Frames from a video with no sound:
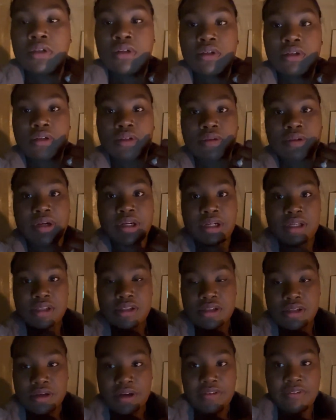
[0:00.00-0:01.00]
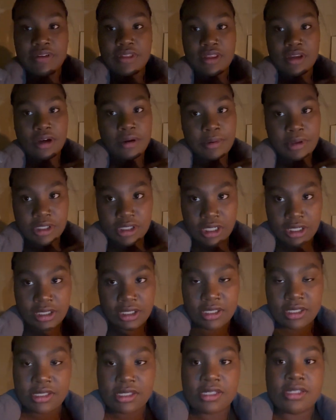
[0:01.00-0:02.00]
alright, so everything on my
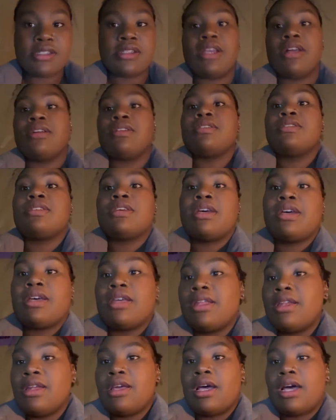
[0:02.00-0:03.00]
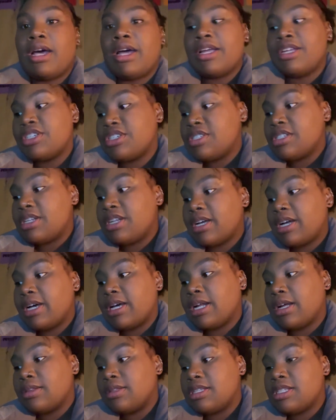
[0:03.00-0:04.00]
checklist is now done. I just need to
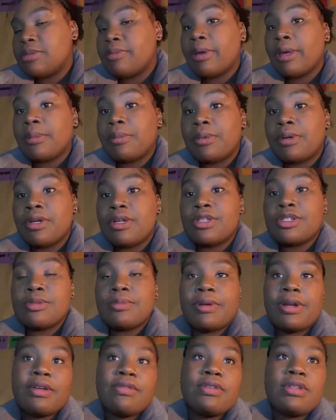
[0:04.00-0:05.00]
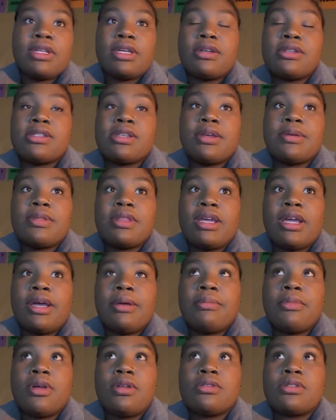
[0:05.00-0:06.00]
cut out these papers, but everything else, I think
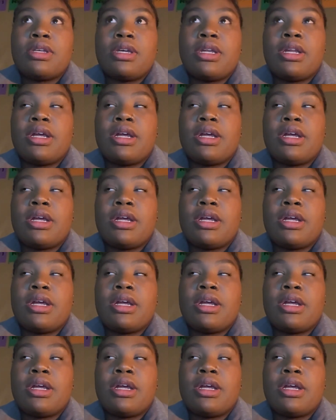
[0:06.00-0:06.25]
I'm all done.